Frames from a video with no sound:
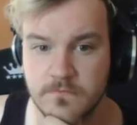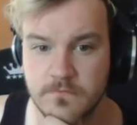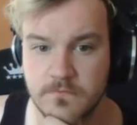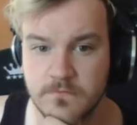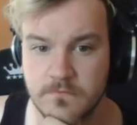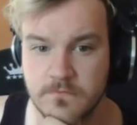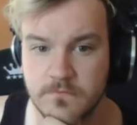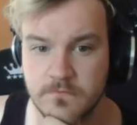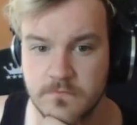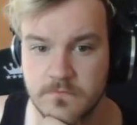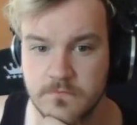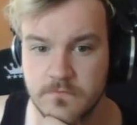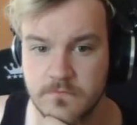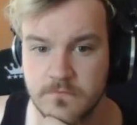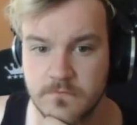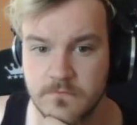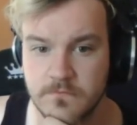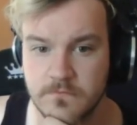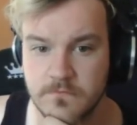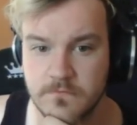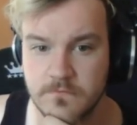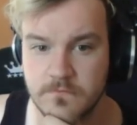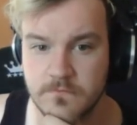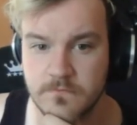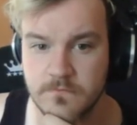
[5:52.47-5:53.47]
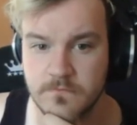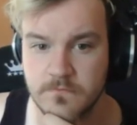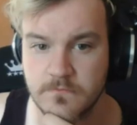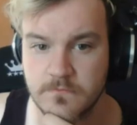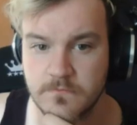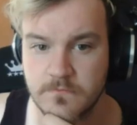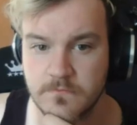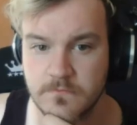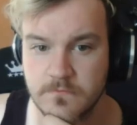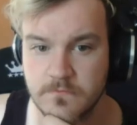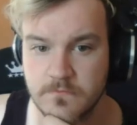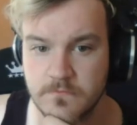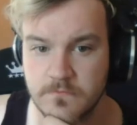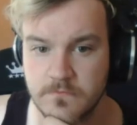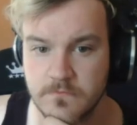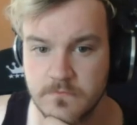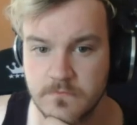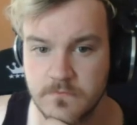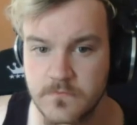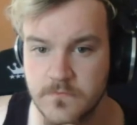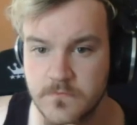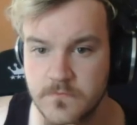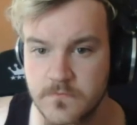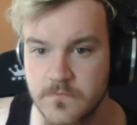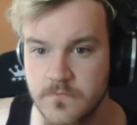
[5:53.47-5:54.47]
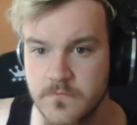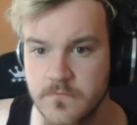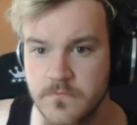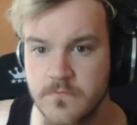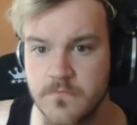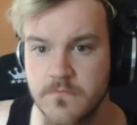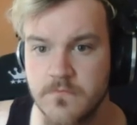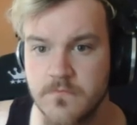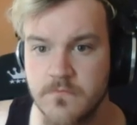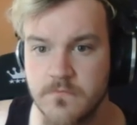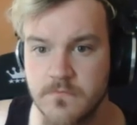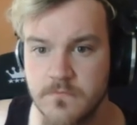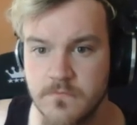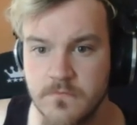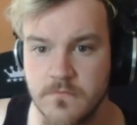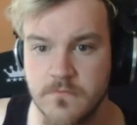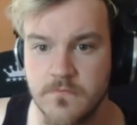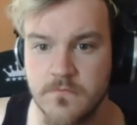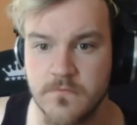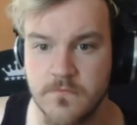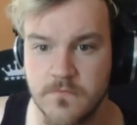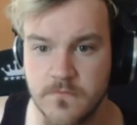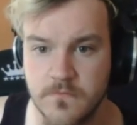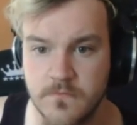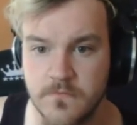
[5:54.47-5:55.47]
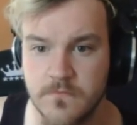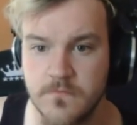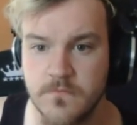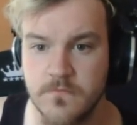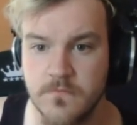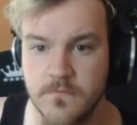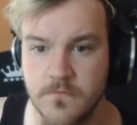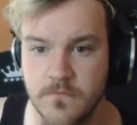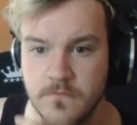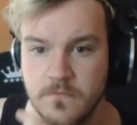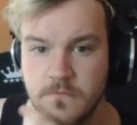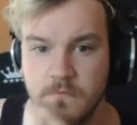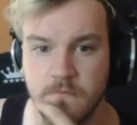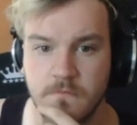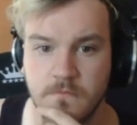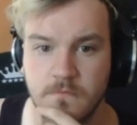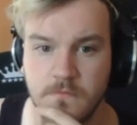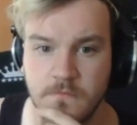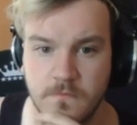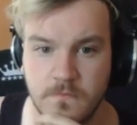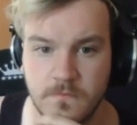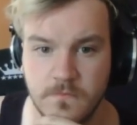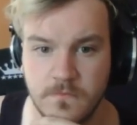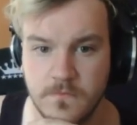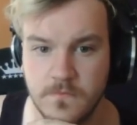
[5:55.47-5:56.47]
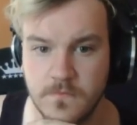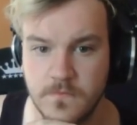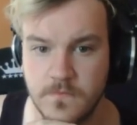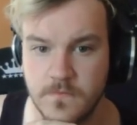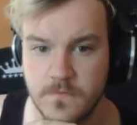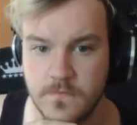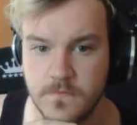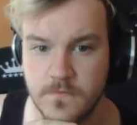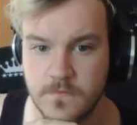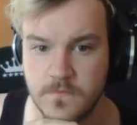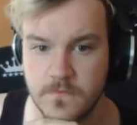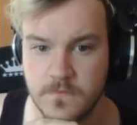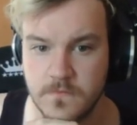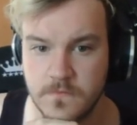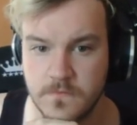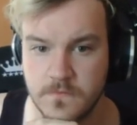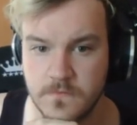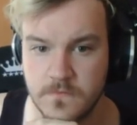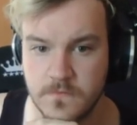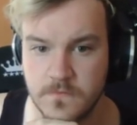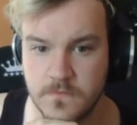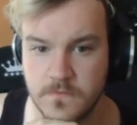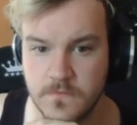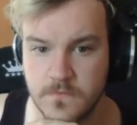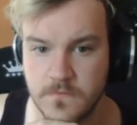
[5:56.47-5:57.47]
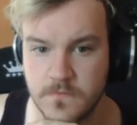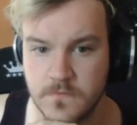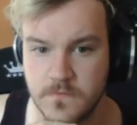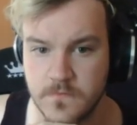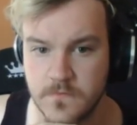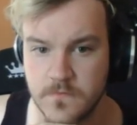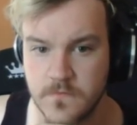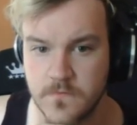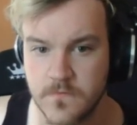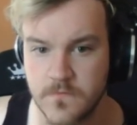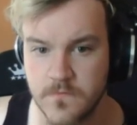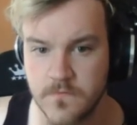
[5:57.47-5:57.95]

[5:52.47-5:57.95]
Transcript: (not speaking)